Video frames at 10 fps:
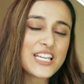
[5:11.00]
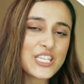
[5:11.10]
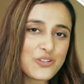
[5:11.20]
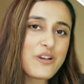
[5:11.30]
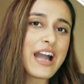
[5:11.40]

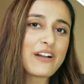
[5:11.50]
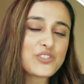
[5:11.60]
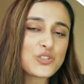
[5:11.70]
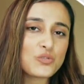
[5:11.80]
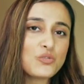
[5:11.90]
You have
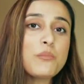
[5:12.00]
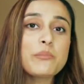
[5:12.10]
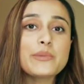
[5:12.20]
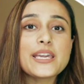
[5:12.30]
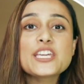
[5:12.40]
to
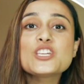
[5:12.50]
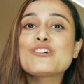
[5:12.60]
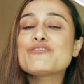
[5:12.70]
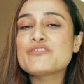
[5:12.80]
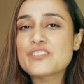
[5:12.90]
make
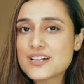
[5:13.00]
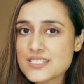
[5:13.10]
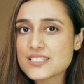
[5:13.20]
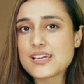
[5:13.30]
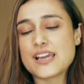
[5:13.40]
your
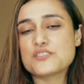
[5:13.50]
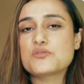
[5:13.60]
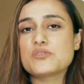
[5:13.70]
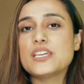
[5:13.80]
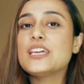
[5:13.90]
first
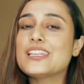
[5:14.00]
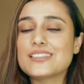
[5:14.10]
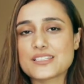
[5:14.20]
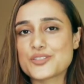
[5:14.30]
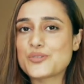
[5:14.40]
entry in
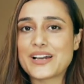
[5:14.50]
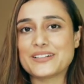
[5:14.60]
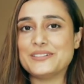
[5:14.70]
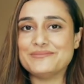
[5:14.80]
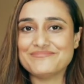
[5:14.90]
this
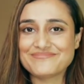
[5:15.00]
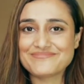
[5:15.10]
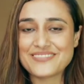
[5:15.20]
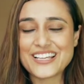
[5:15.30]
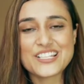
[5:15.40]
tracker.
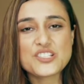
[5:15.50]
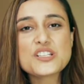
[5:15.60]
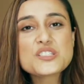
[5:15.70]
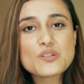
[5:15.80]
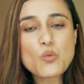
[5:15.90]

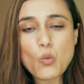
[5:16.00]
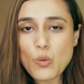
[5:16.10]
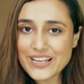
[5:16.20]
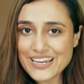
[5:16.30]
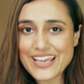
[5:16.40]
Just
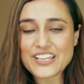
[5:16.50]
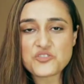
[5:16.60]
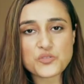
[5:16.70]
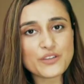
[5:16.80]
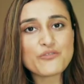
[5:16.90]
one
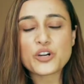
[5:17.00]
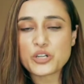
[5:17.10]
entry for